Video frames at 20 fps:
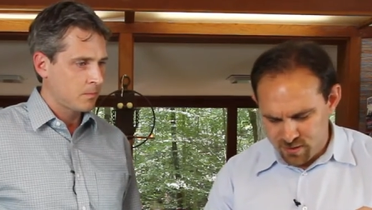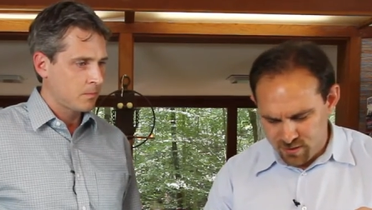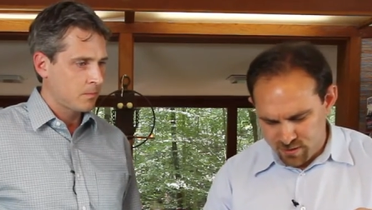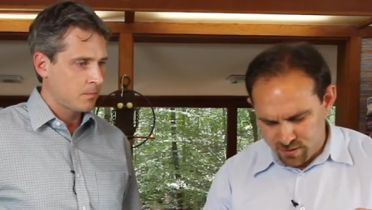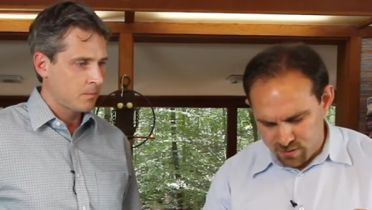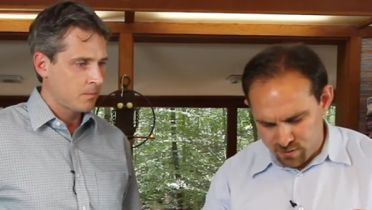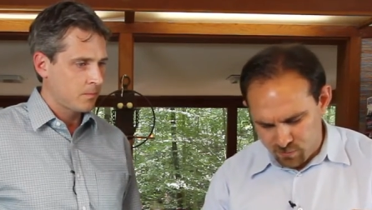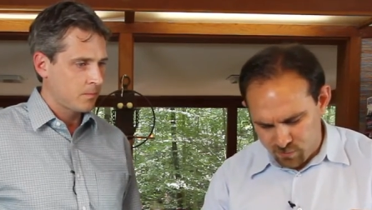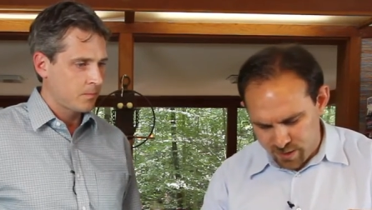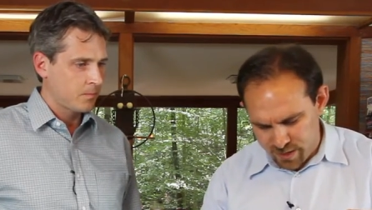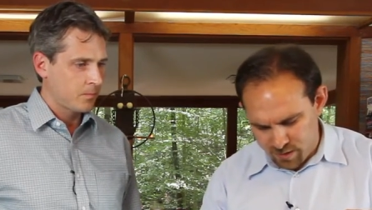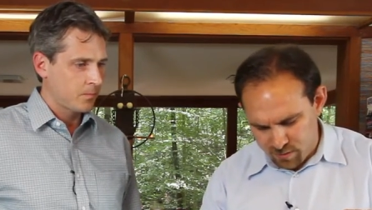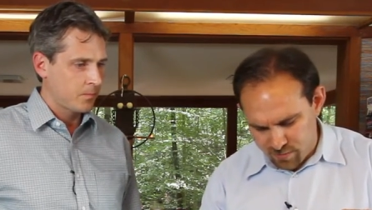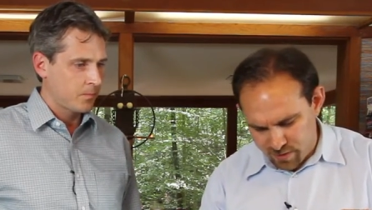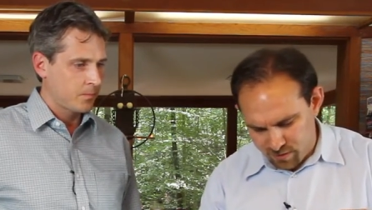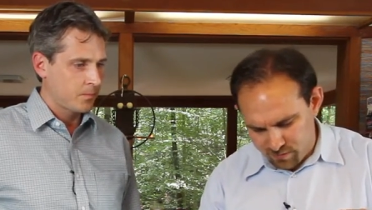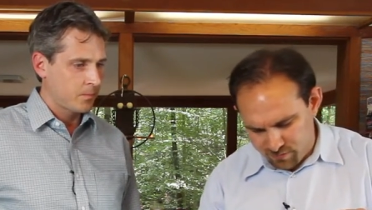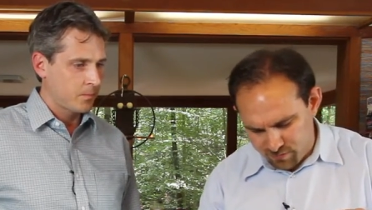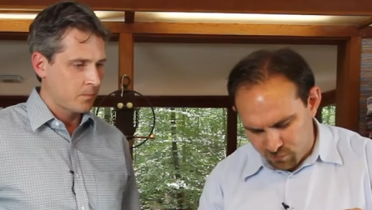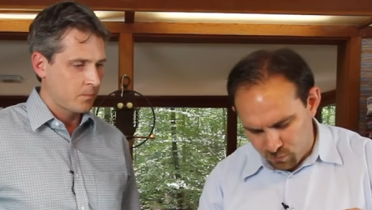Speaker 1: Um, we add about
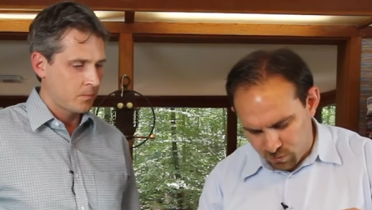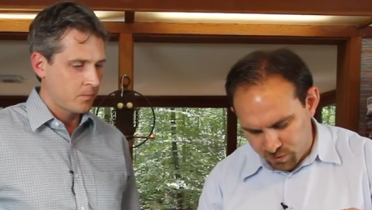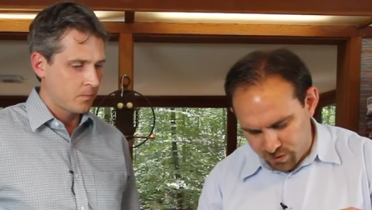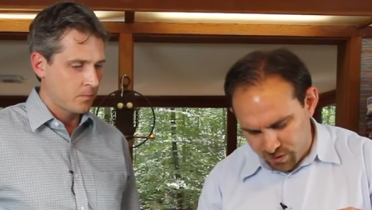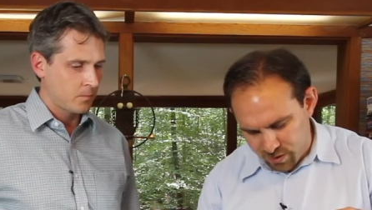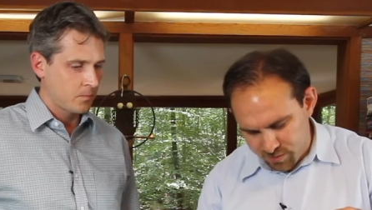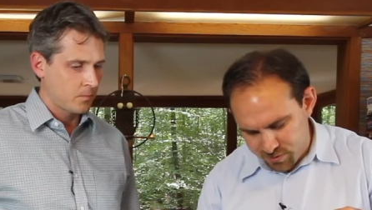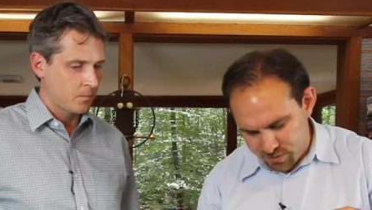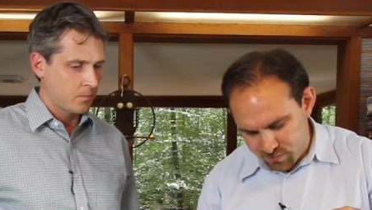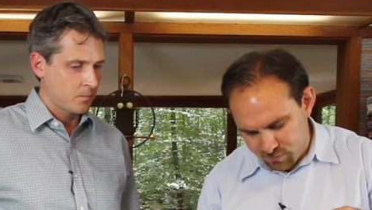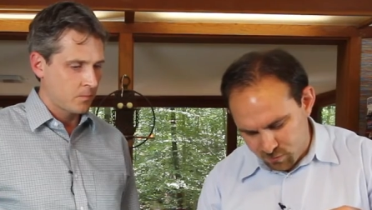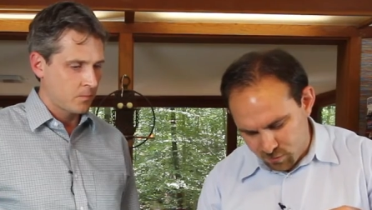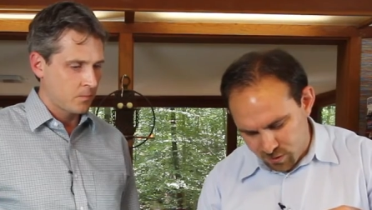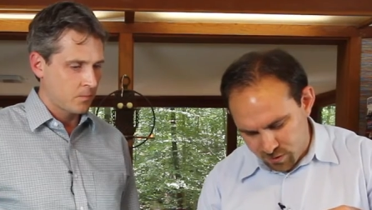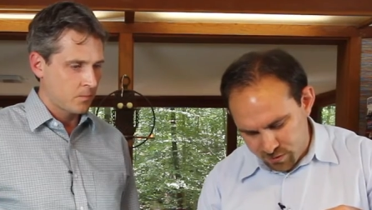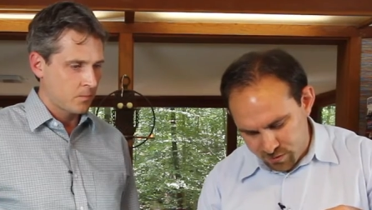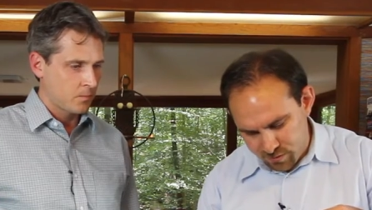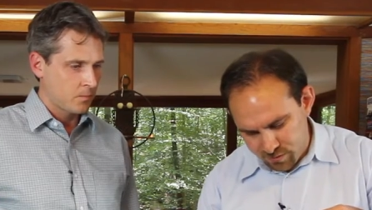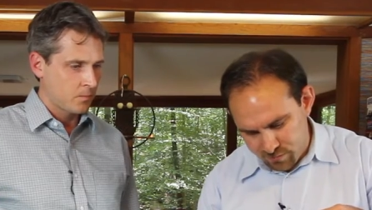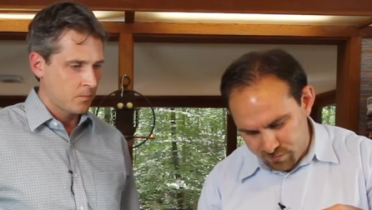four cups of
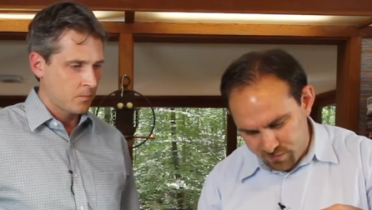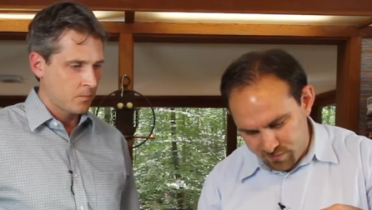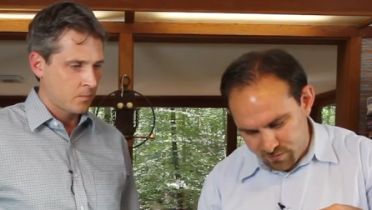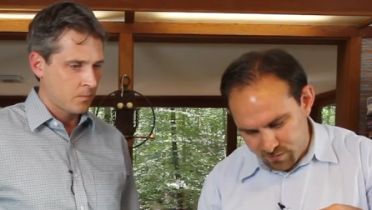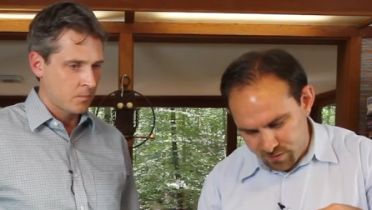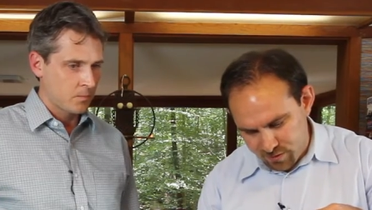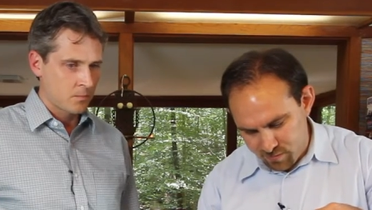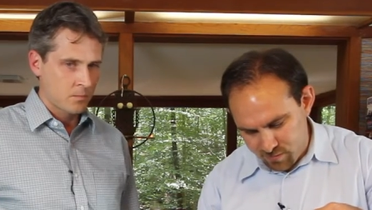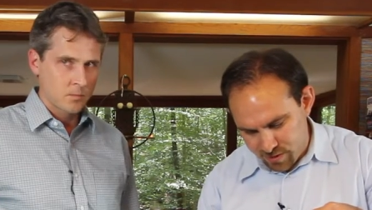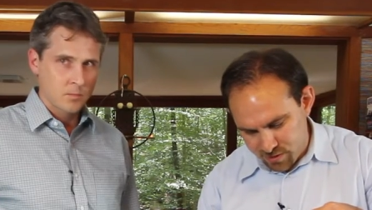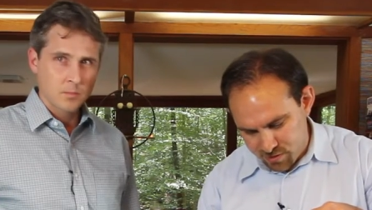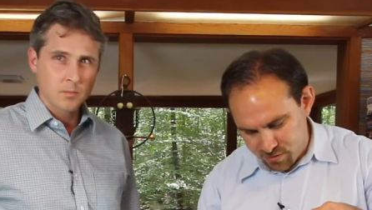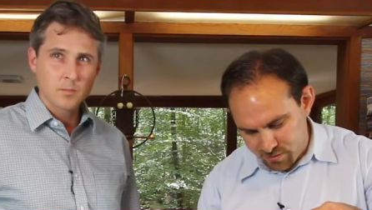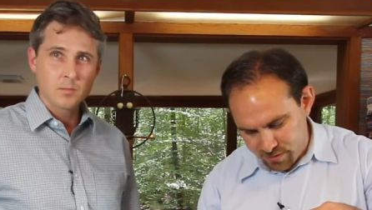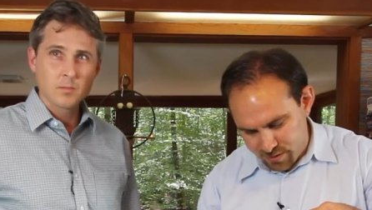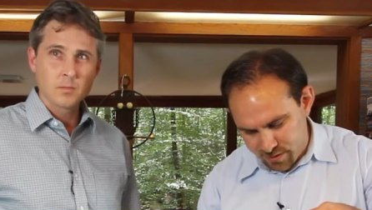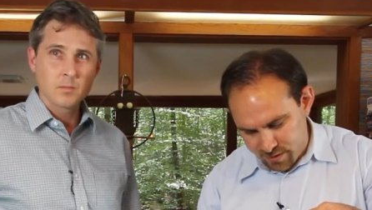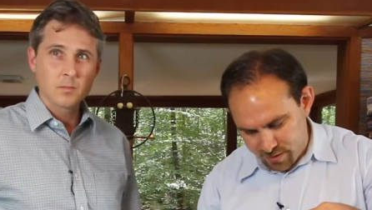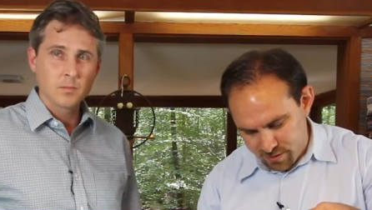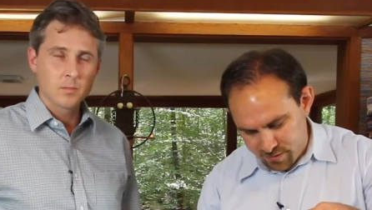water. We've already measured that
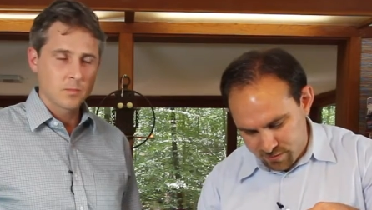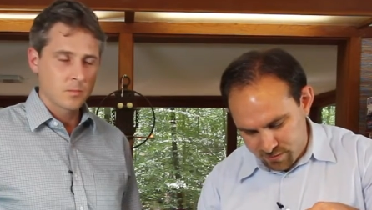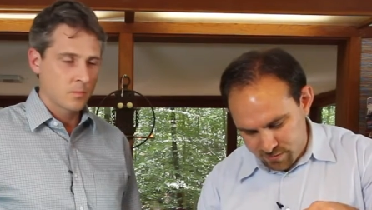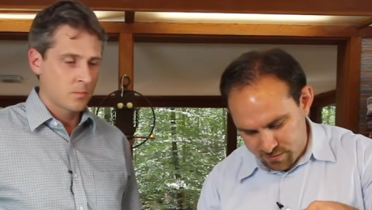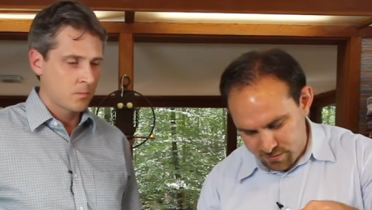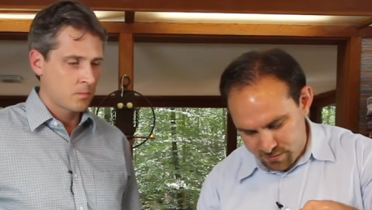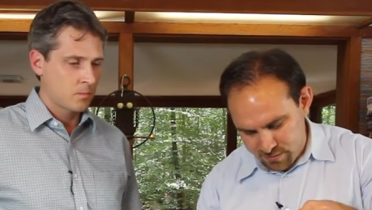out.